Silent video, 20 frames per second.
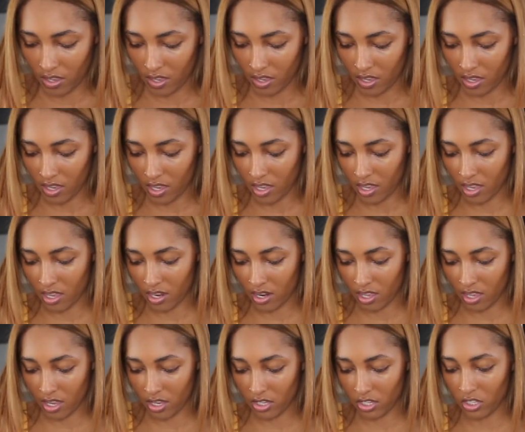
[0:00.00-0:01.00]
And
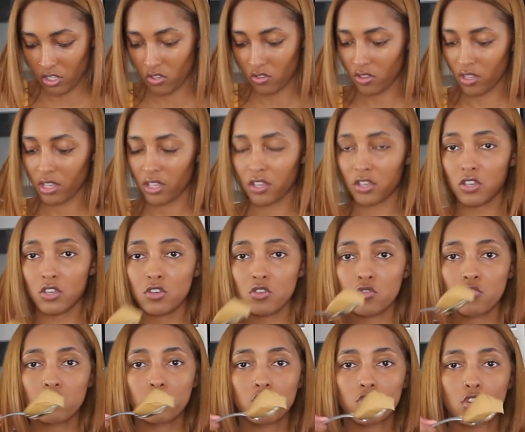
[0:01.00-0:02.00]
I just do like a
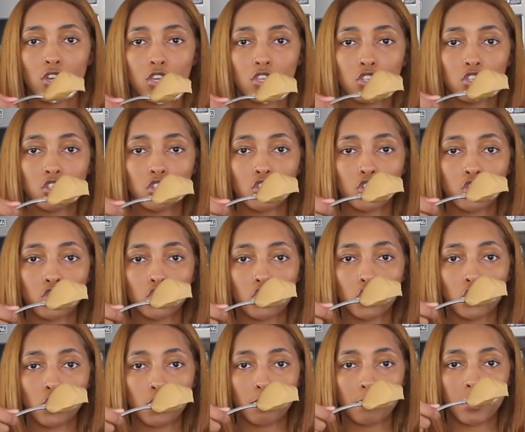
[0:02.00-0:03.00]
huge
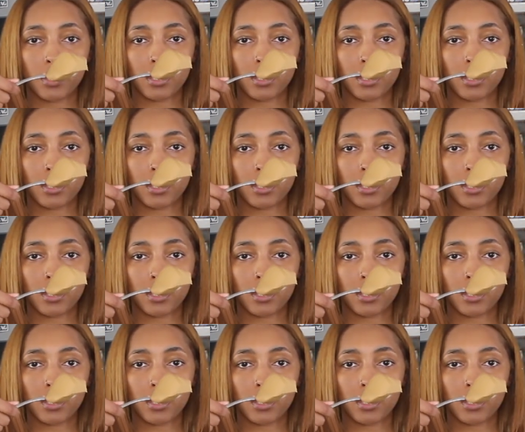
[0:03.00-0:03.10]
scoop.